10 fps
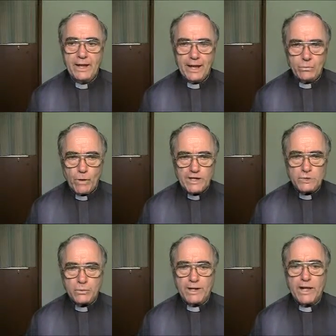and
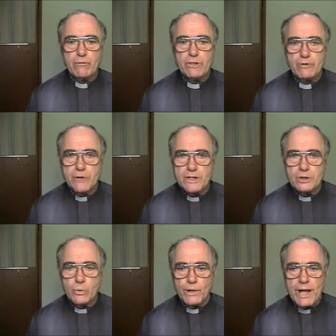once when he
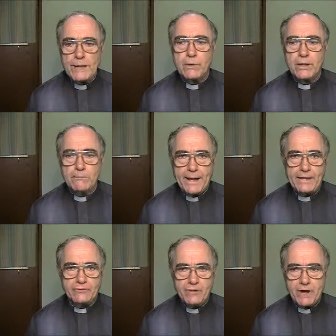retreated to a neighboring
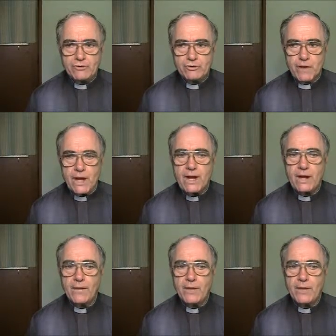pagan territory,